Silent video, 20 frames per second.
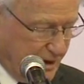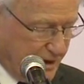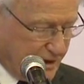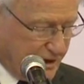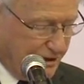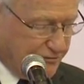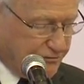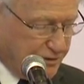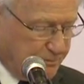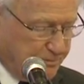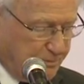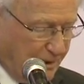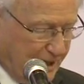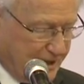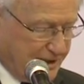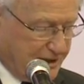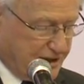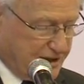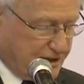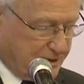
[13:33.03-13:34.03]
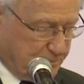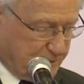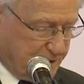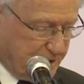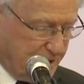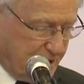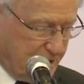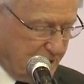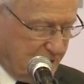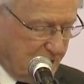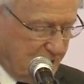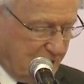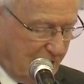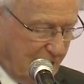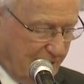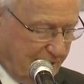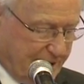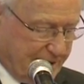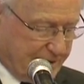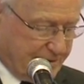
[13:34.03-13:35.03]
Country partnerships
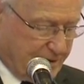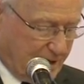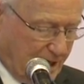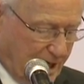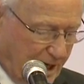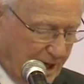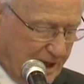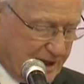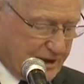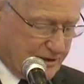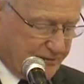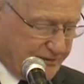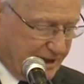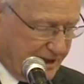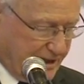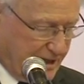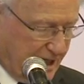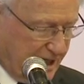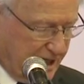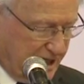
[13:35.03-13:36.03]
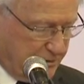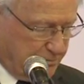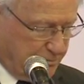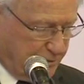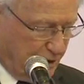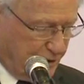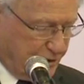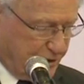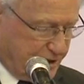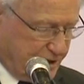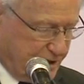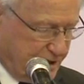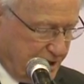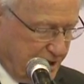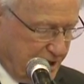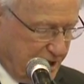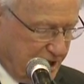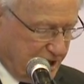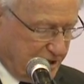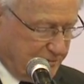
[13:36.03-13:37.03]
are at the heart of our aid approach,
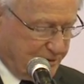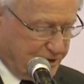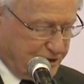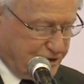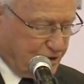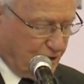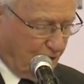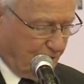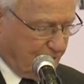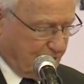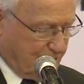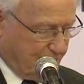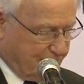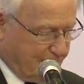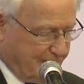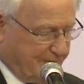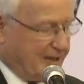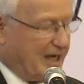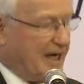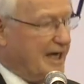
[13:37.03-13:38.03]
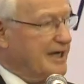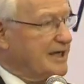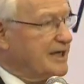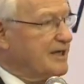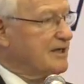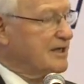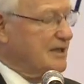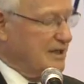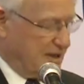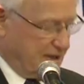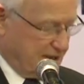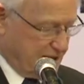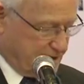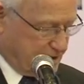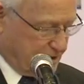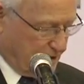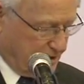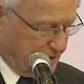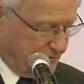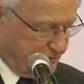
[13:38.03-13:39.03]
and the majority of our aid is
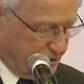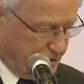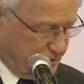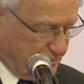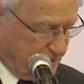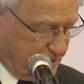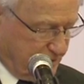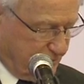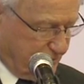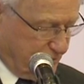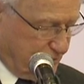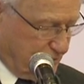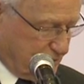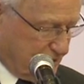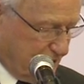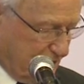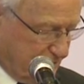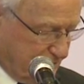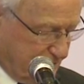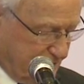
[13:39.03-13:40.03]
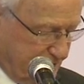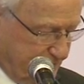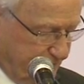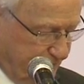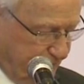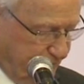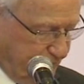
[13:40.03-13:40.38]
delivered to individual countries.